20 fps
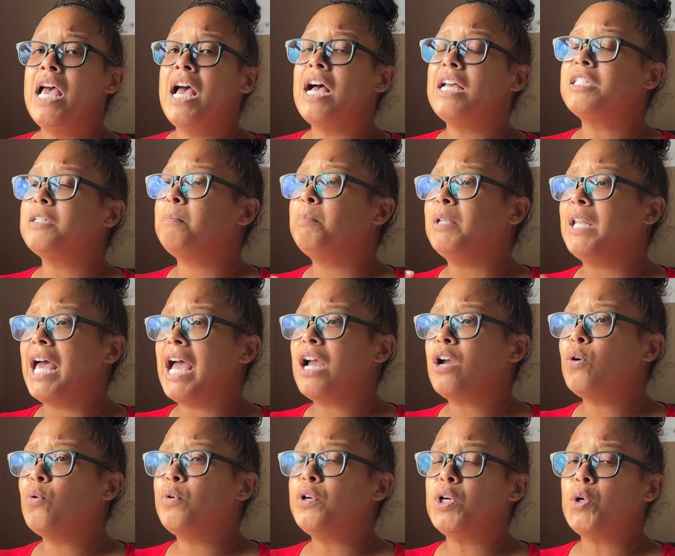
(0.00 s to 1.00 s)
As a
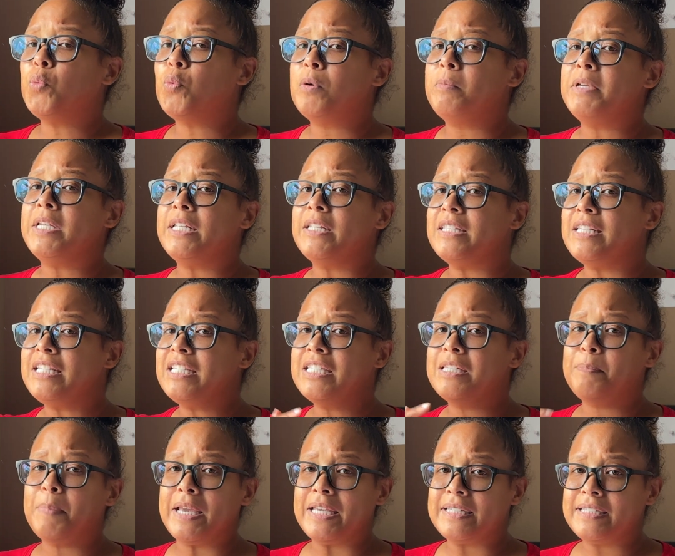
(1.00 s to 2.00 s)
Black queer woman in these
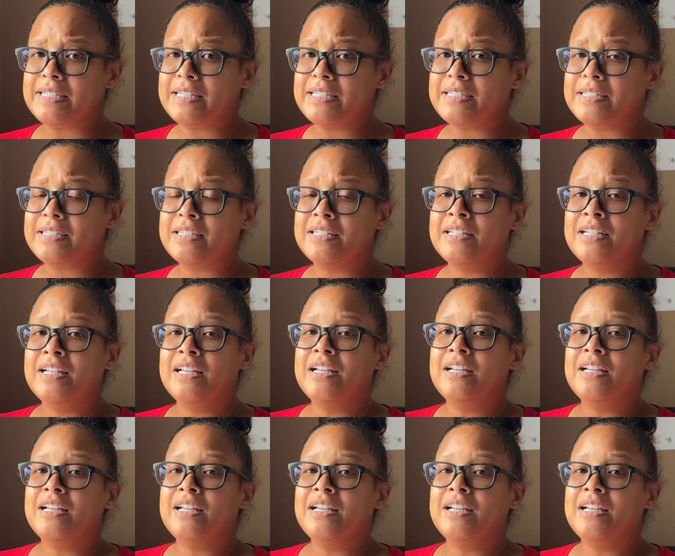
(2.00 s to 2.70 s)
spaces,